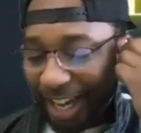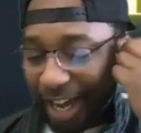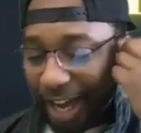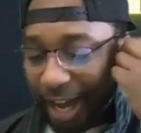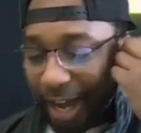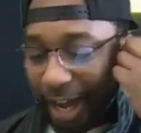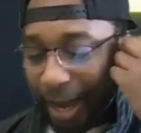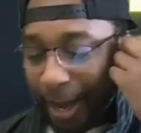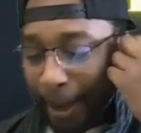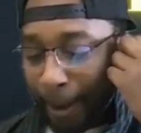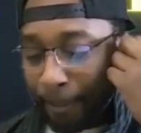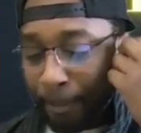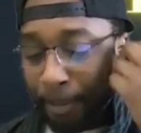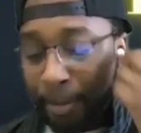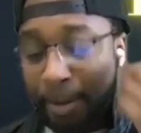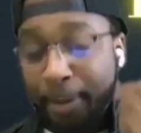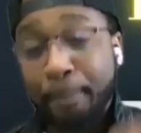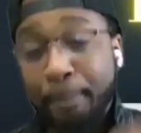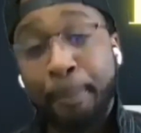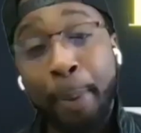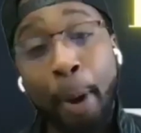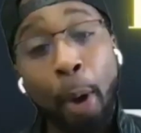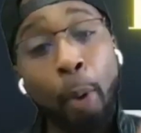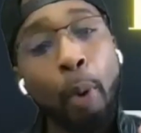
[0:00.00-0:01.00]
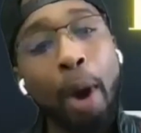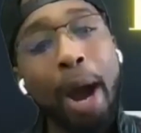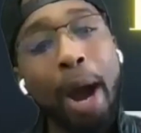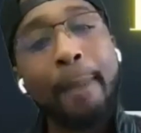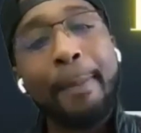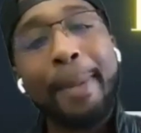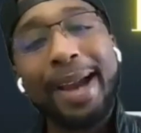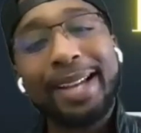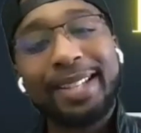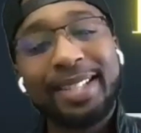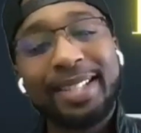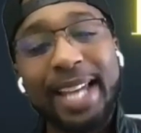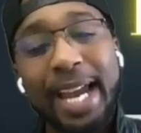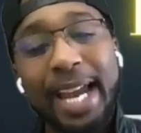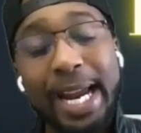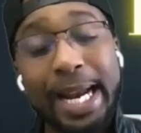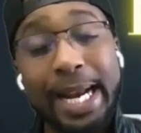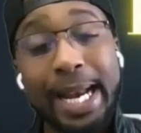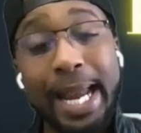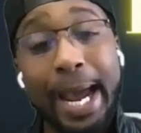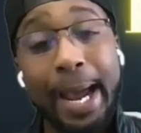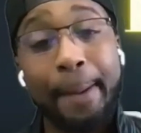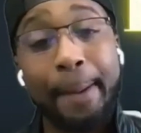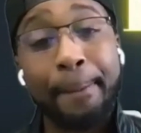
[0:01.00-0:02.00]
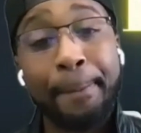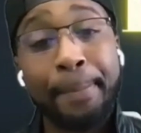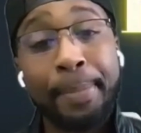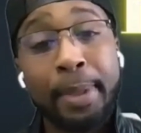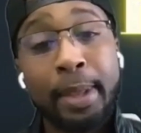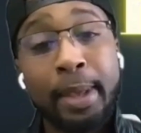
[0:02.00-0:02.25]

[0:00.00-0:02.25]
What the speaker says: But why am I saying that?